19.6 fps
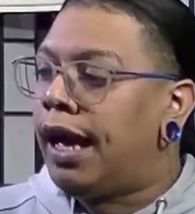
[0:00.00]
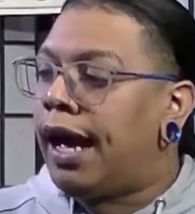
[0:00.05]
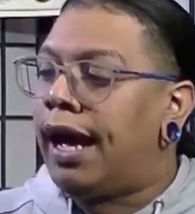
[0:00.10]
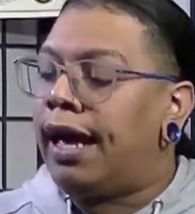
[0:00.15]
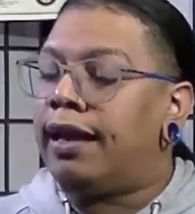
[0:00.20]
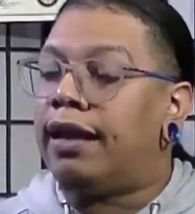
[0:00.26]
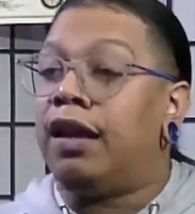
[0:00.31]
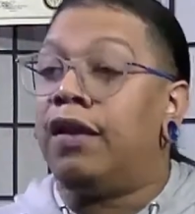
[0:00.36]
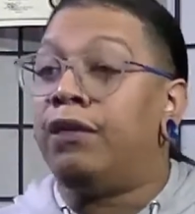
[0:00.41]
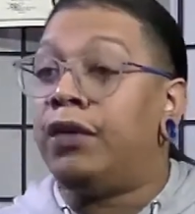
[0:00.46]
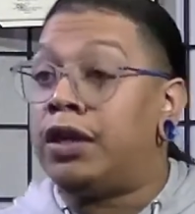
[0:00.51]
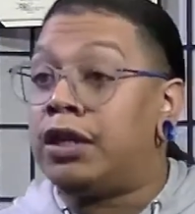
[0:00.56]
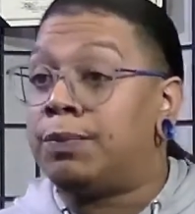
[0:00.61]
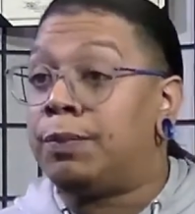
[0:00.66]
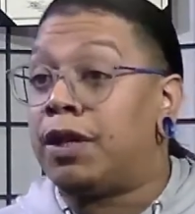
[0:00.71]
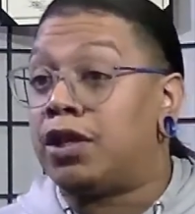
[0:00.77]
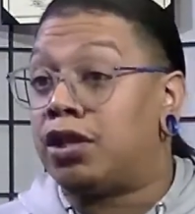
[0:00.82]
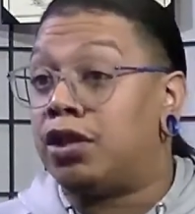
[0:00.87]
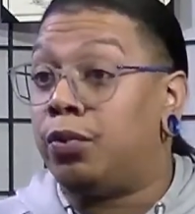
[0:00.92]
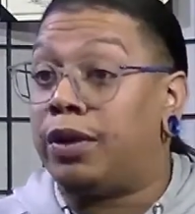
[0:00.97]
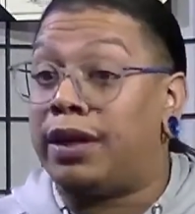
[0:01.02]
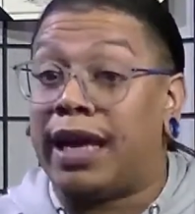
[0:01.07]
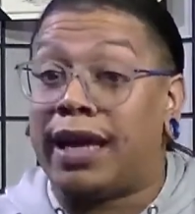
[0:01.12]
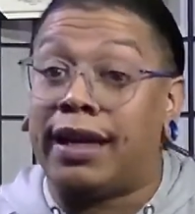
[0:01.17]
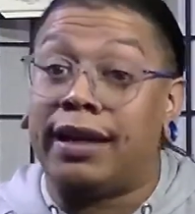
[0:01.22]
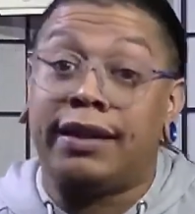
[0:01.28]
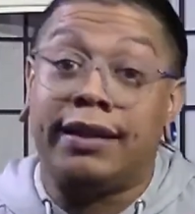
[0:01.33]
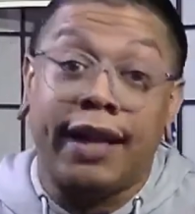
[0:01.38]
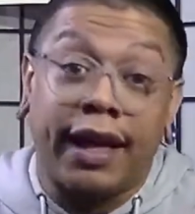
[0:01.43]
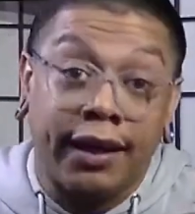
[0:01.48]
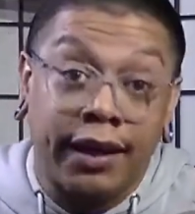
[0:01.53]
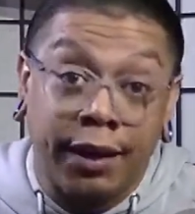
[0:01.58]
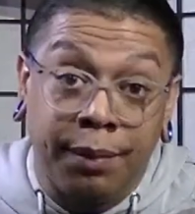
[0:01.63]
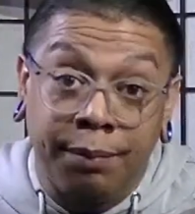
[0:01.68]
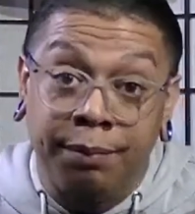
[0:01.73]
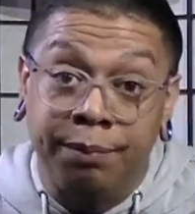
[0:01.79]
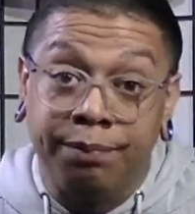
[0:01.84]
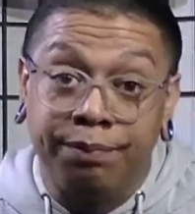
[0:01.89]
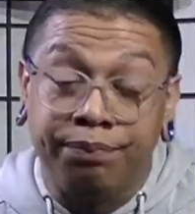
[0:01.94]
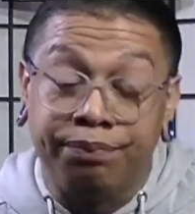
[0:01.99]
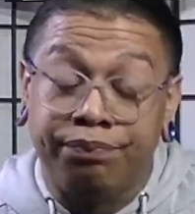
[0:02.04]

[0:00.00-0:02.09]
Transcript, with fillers: I love it, especially with like a denim.